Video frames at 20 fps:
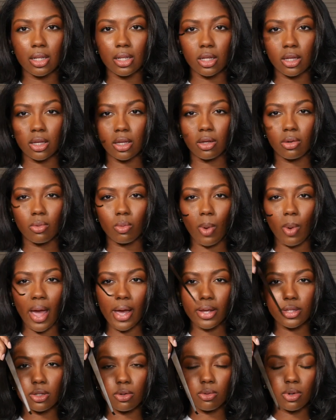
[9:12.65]
the
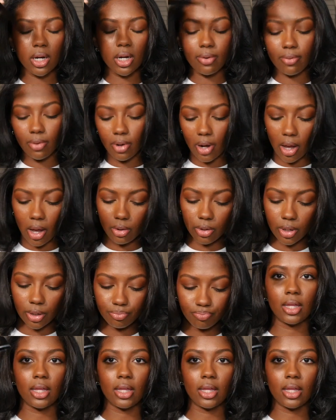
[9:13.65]
wax or whatever i don't know